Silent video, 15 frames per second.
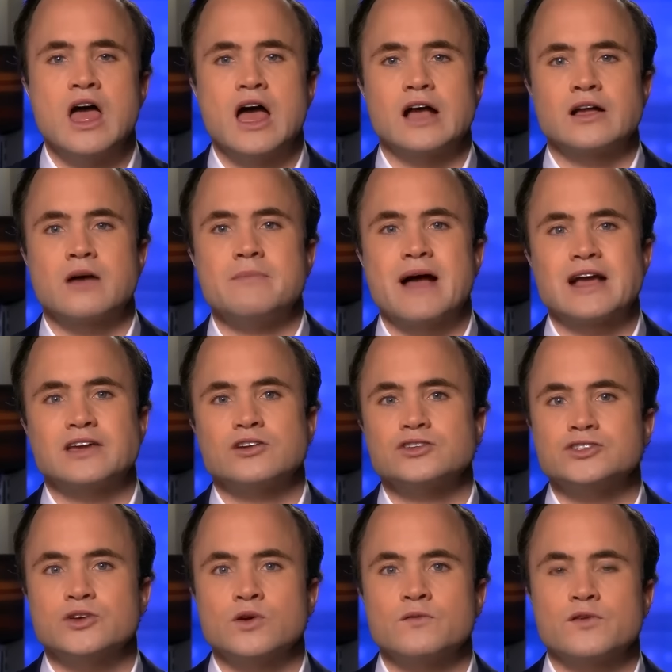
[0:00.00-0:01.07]
And come back here
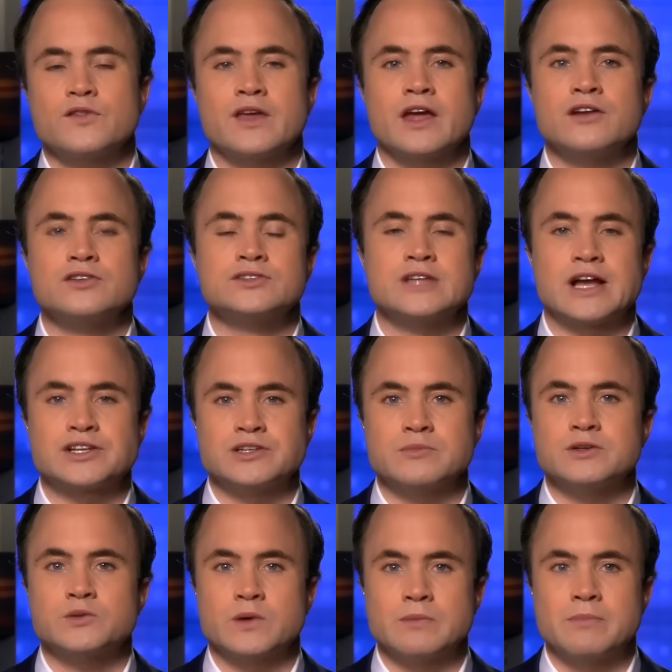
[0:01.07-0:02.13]
soon for the intersection
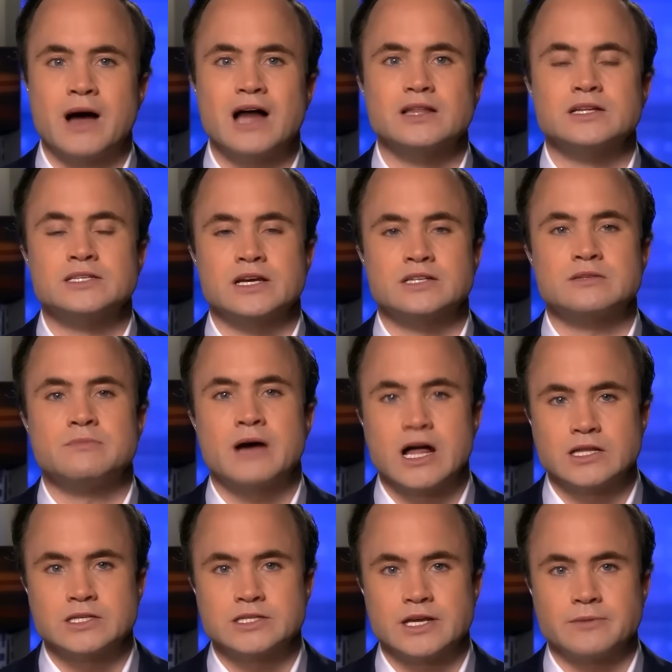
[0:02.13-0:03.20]
between politics and
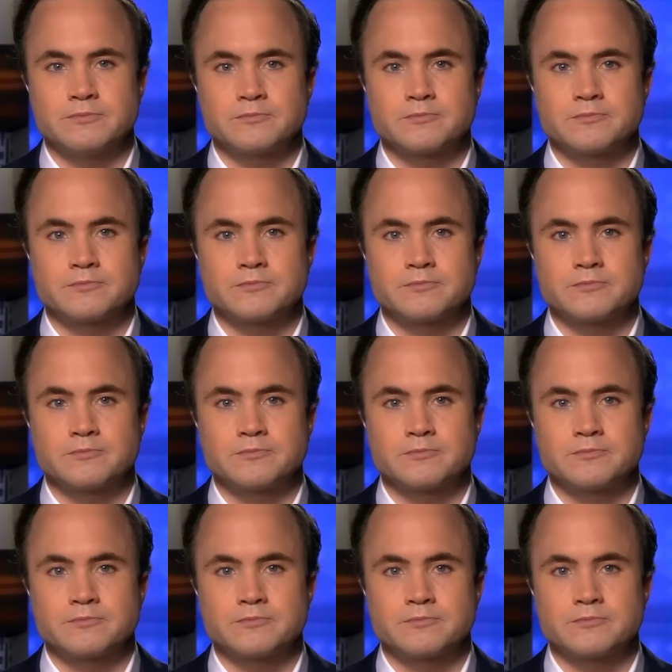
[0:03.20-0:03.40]
policy.